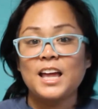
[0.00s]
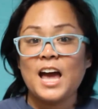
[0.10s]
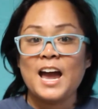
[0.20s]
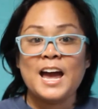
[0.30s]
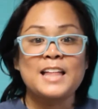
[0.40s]

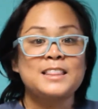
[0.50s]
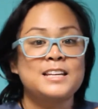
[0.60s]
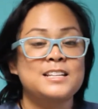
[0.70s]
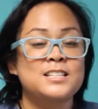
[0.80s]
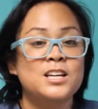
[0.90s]
I had
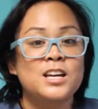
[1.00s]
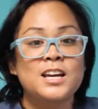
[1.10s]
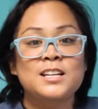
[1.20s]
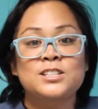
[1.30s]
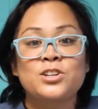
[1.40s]
this
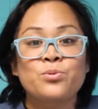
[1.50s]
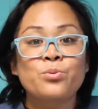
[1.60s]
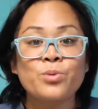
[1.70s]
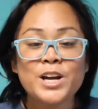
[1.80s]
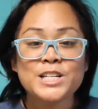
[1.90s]
instant
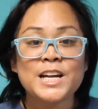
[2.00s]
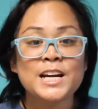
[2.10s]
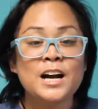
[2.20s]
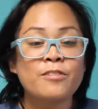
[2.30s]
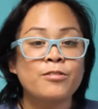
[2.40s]
rush I
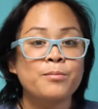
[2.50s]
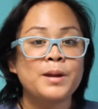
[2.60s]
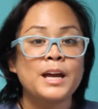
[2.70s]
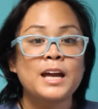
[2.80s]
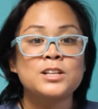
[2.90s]
got from
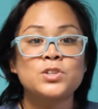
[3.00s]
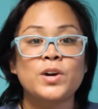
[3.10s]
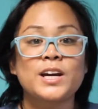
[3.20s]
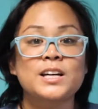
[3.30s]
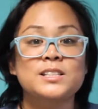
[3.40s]
it. And so
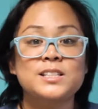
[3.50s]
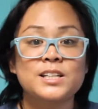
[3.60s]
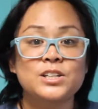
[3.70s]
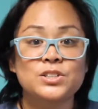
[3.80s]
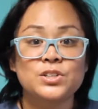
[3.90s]
I
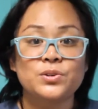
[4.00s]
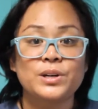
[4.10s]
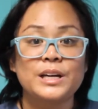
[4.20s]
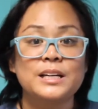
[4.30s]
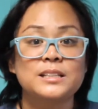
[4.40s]
continued to do
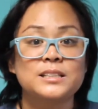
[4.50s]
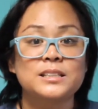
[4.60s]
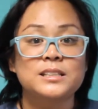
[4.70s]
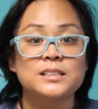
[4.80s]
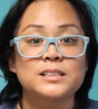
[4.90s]
it
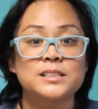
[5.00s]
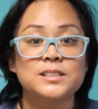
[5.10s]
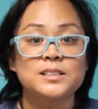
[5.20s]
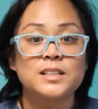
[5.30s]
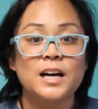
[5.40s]
until
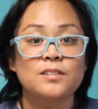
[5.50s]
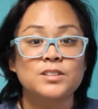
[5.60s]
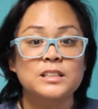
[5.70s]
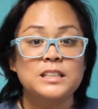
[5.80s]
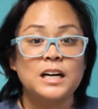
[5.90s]

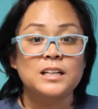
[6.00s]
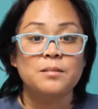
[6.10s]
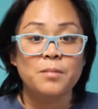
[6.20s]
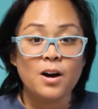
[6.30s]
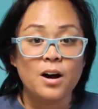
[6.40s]
after I got
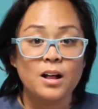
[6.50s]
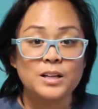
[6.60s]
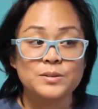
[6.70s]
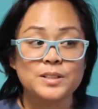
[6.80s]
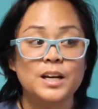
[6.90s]
them all,
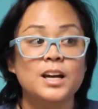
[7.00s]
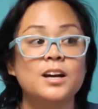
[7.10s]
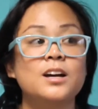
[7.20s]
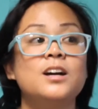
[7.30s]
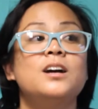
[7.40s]
I was like,
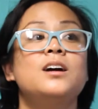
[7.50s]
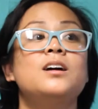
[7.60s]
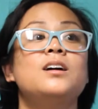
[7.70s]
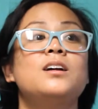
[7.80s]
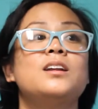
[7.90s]

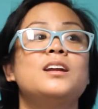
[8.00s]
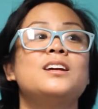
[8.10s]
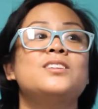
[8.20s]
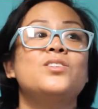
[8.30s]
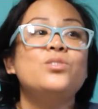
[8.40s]

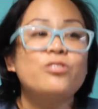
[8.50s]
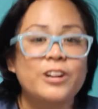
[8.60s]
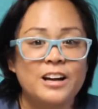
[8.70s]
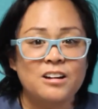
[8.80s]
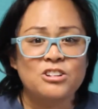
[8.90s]
it's over
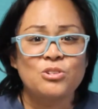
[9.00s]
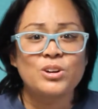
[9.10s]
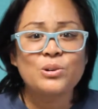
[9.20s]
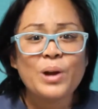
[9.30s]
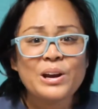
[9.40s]
now. So
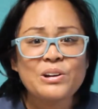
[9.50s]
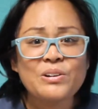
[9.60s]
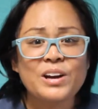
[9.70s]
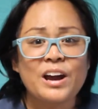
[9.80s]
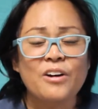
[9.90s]
what do I do
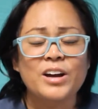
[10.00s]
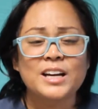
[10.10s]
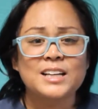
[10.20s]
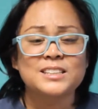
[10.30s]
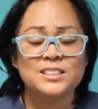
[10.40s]
now? And
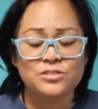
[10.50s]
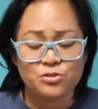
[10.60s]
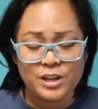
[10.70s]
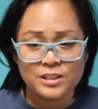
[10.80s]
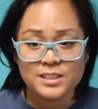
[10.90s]
I still
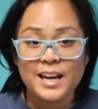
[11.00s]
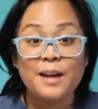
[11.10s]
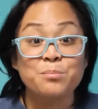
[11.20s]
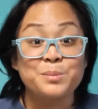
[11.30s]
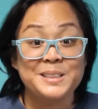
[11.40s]
felt
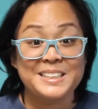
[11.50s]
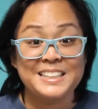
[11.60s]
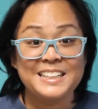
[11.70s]
empty